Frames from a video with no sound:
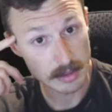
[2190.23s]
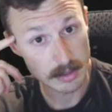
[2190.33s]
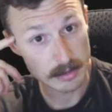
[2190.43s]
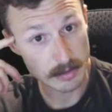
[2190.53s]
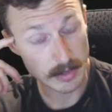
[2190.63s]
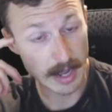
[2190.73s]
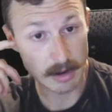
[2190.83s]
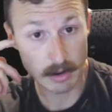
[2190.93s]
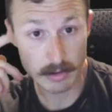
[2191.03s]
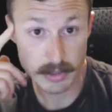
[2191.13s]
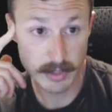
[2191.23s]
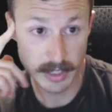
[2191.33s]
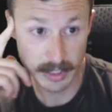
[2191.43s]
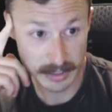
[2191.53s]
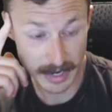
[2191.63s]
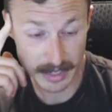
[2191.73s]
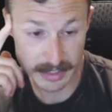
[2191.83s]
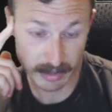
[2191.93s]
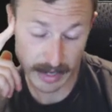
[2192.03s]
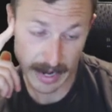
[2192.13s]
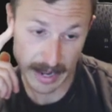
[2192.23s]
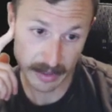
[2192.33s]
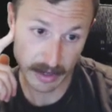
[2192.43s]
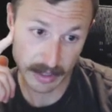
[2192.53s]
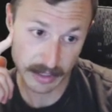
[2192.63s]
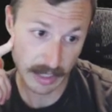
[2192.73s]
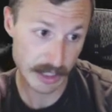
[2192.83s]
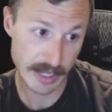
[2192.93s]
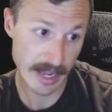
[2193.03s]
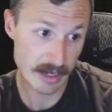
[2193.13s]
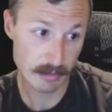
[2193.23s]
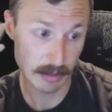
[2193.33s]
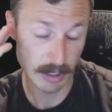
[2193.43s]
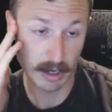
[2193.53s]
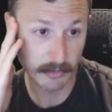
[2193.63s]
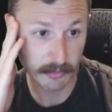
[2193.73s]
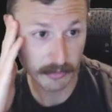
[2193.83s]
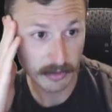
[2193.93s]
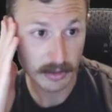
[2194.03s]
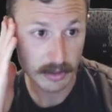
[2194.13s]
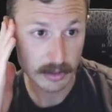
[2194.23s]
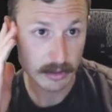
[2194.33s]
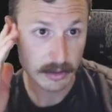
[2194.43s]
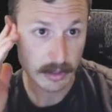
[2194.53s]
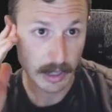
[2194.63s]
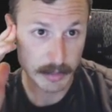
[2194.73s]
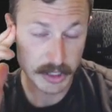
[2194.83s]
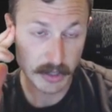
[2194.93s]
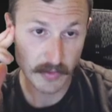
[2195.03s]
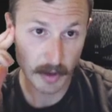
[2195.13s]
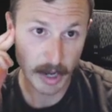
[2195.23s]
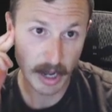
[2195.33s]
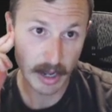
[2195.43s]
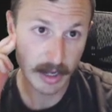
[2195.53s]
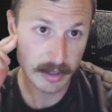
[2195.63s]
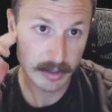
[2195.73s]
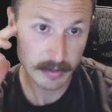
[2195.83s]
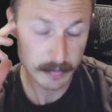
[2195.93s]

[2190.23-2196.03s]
So yeah, I also needed to exile Cat there. I just can't do enough. I'm just too far behind